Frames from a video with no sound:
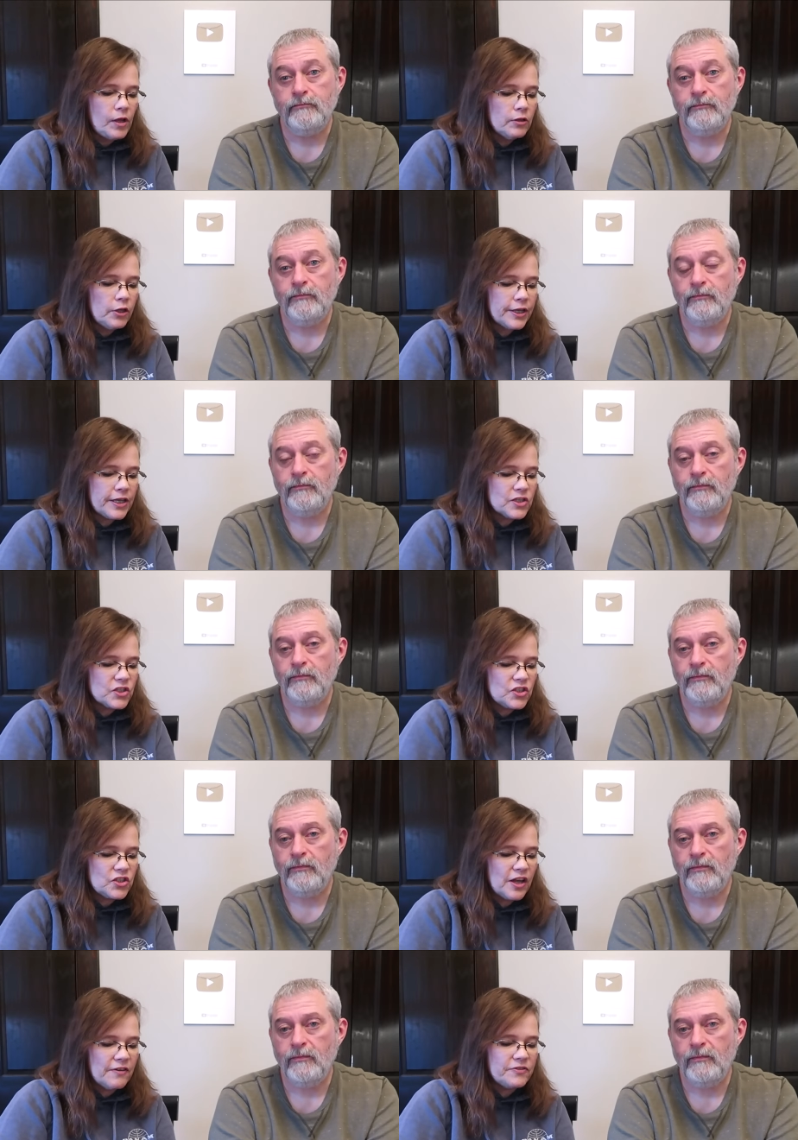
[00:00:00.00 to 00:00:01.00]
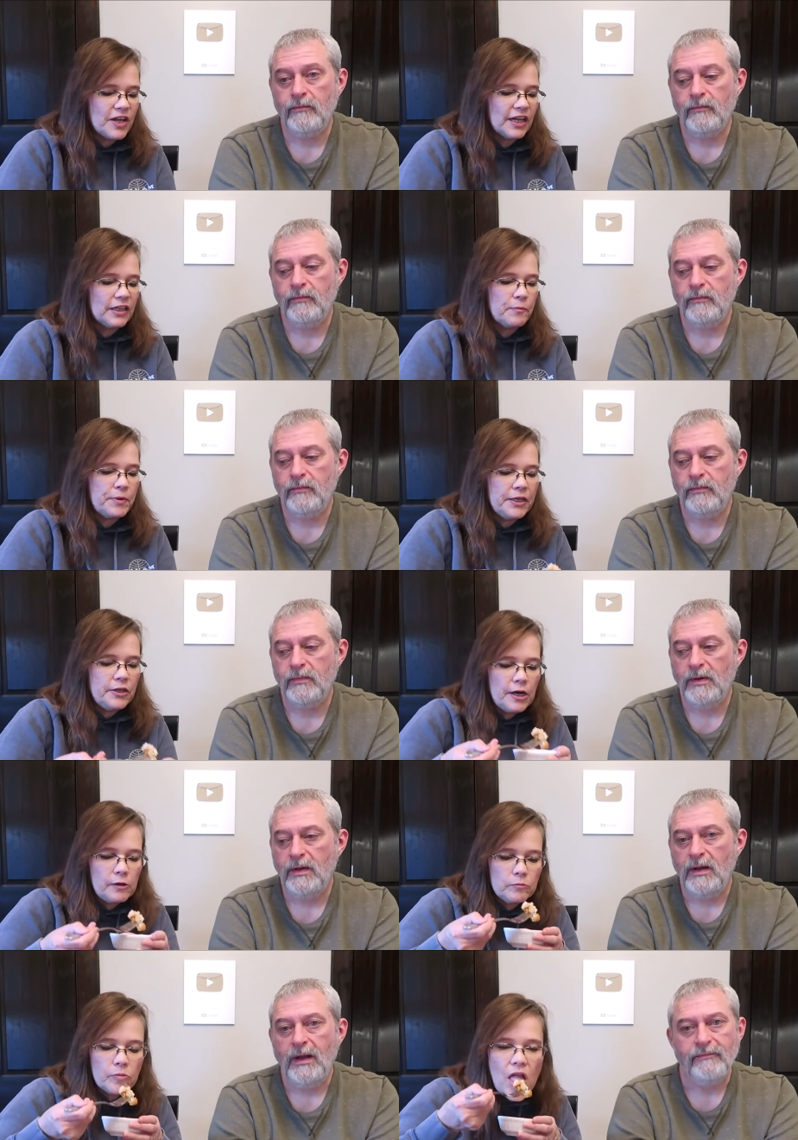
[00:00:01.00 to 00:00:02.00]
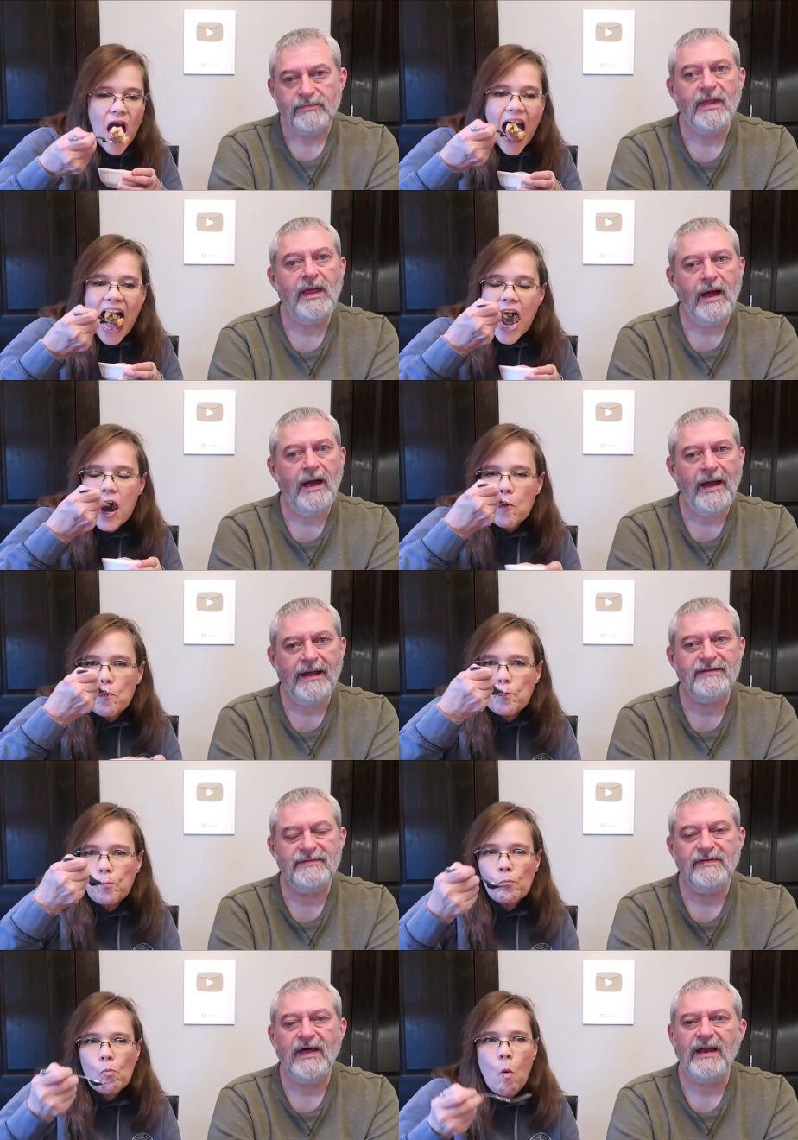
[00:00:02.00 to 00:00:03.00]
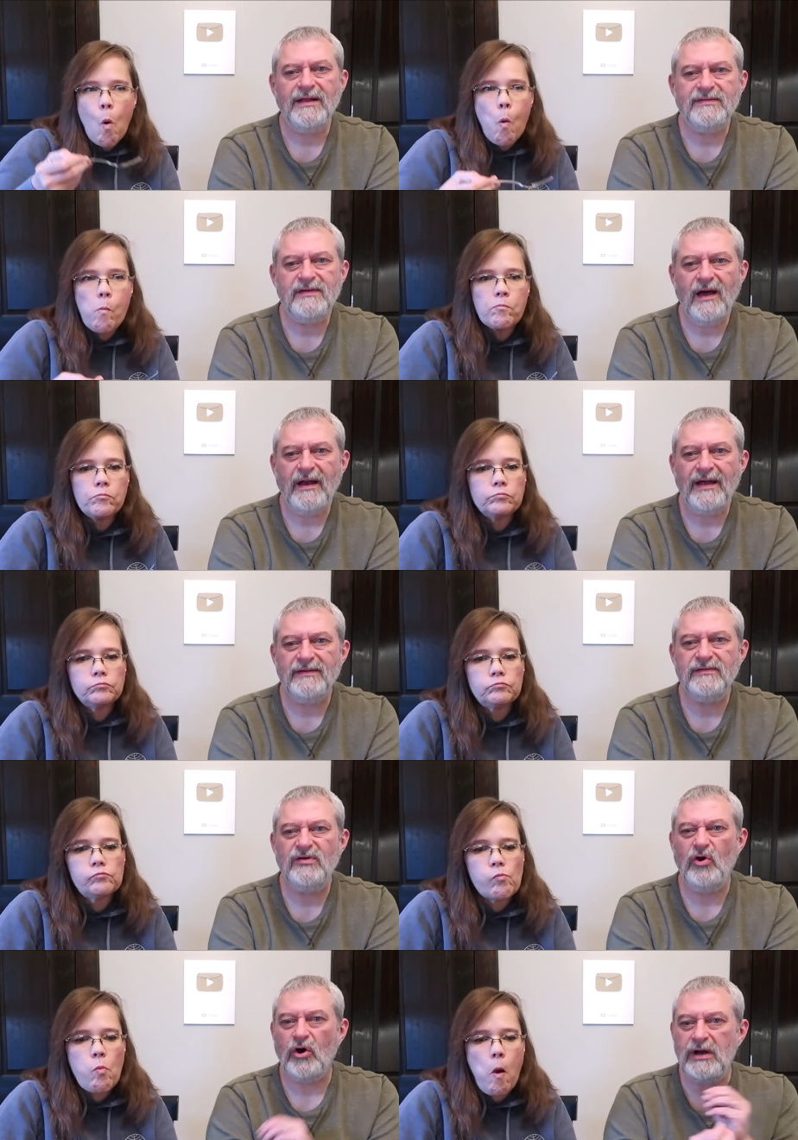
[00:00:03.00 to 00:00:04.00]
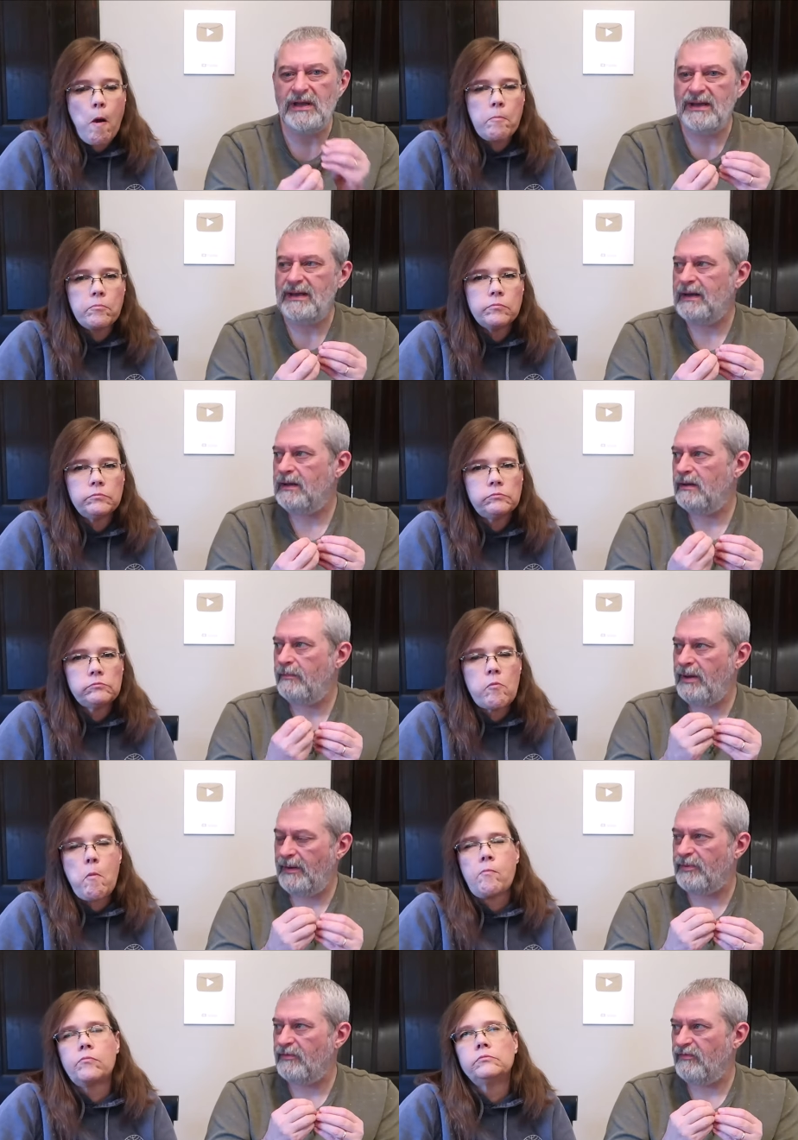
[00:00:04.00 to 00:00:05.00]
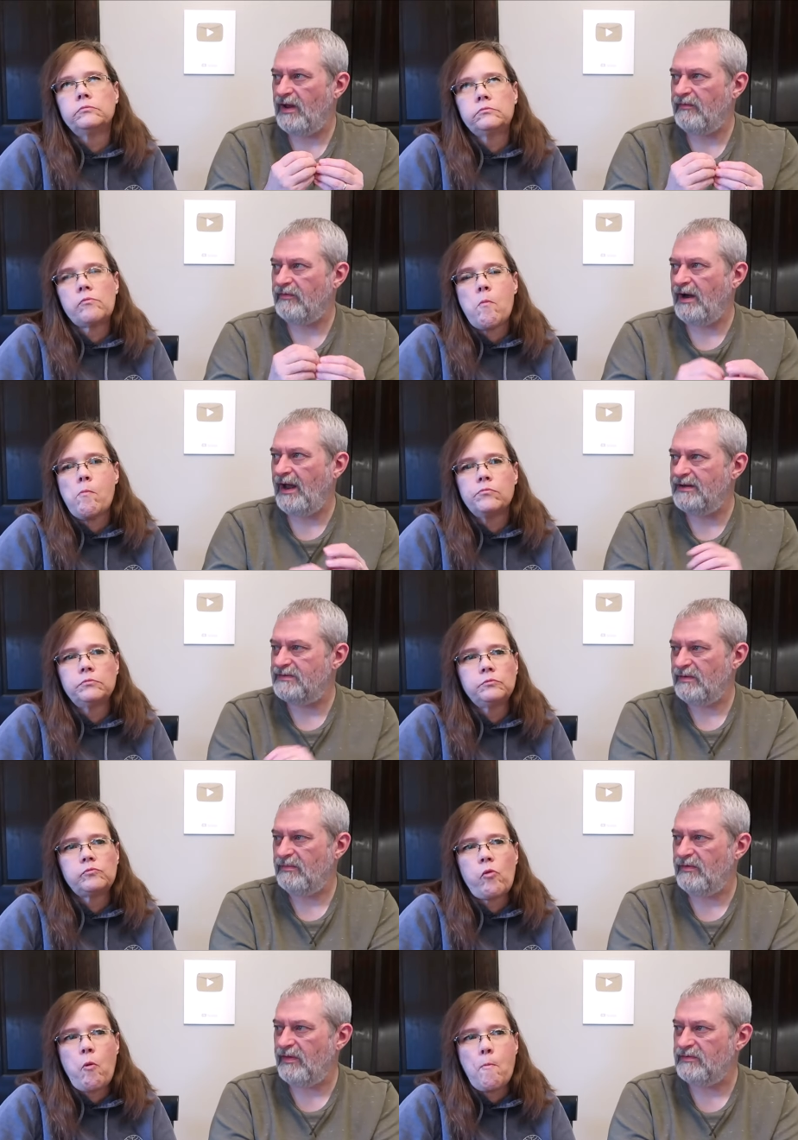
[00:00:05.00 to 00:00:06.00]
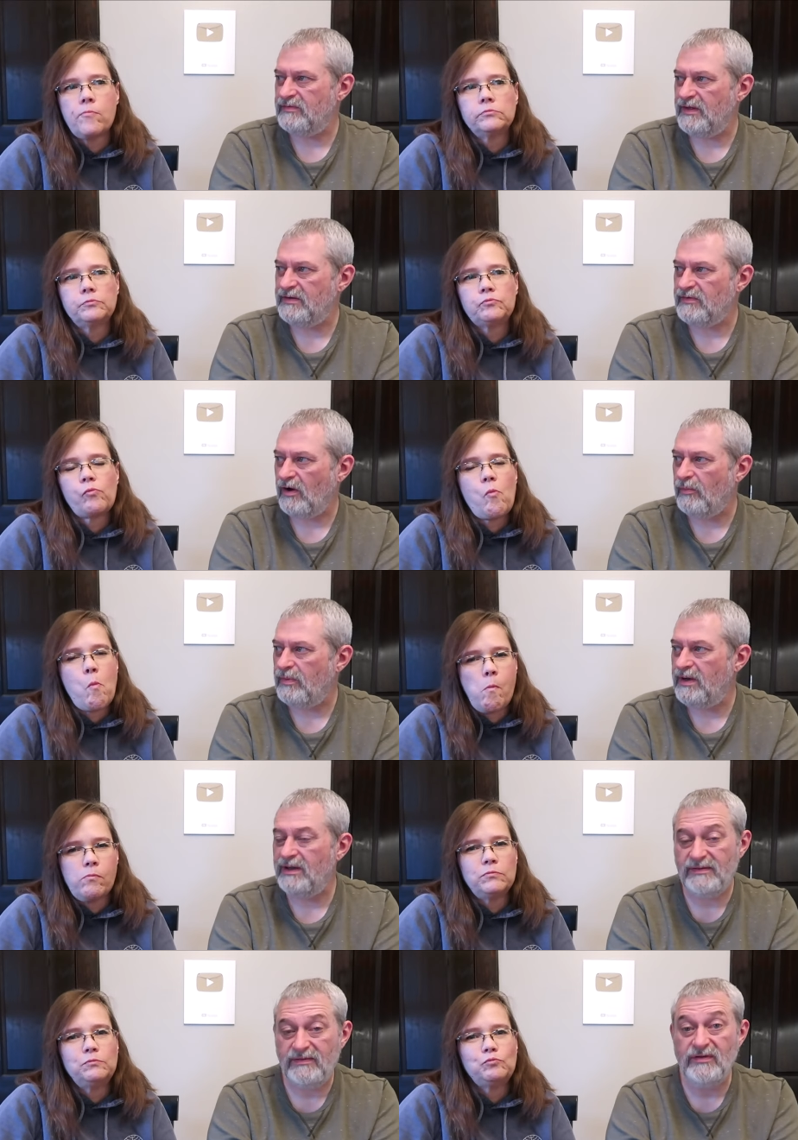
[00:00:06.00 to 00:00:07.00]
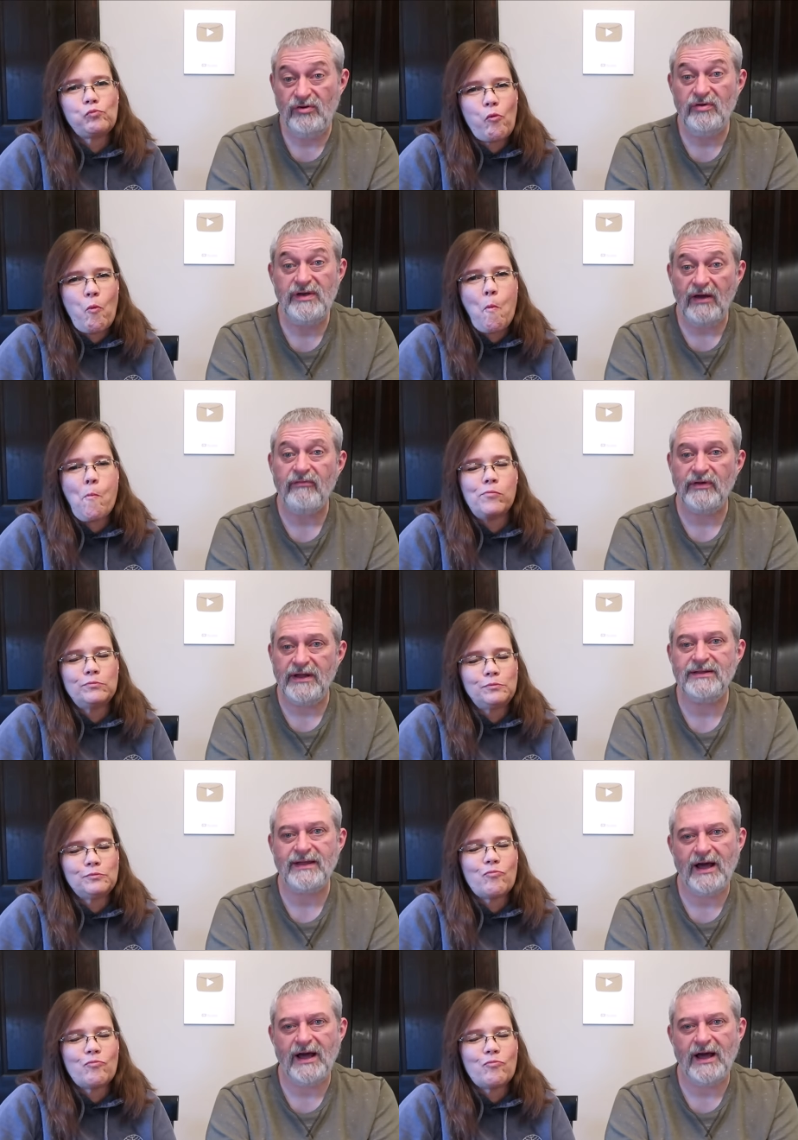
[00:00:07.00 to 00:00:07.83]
Speaker 1: like a stuffed jalapeno.
Speaker 2: Yeah, I can see that. It's not as green pepper flavor as some of those things are, but it, you definitely get the